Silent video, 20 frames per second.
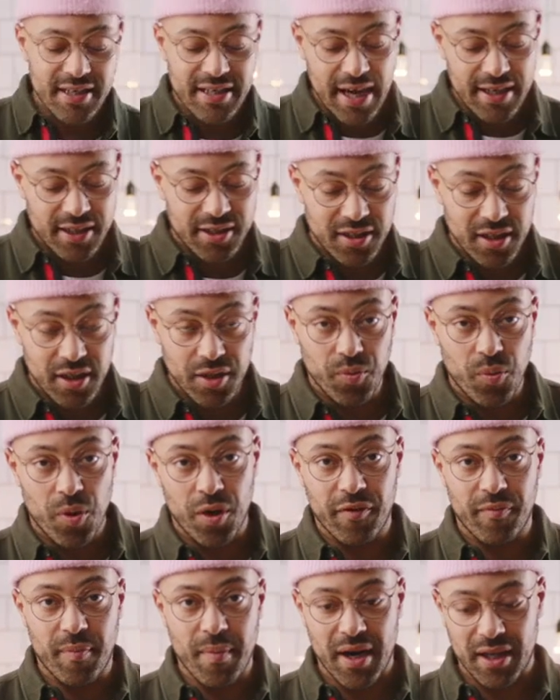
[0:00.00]
is actually
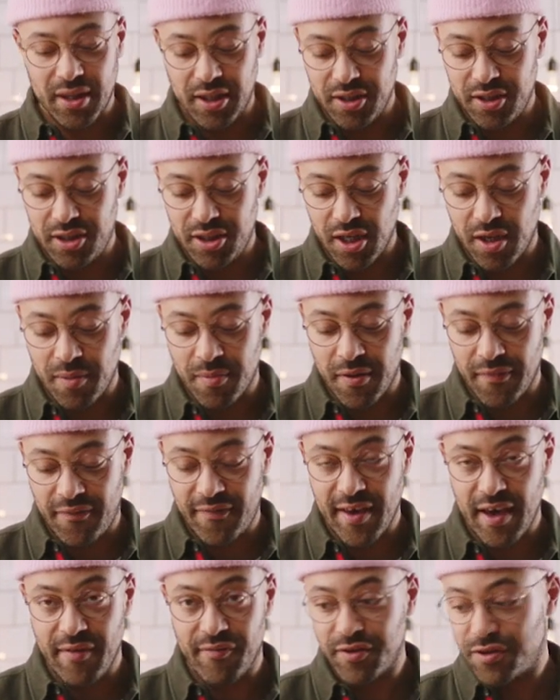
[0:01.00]
one of my legitimate
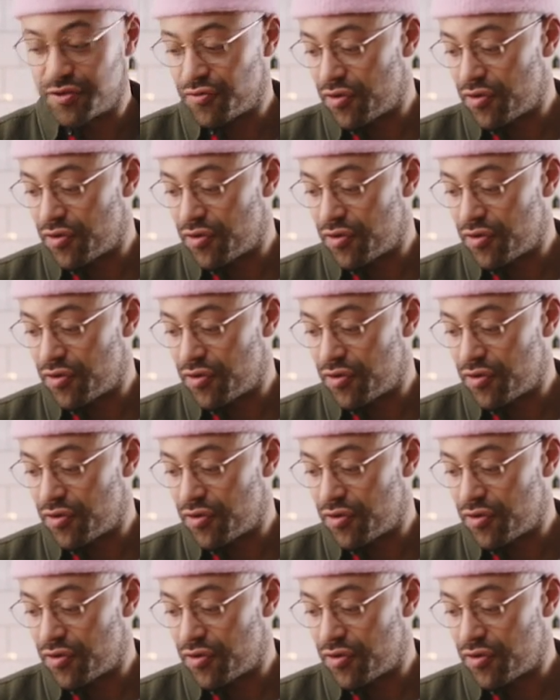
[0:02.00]
favorite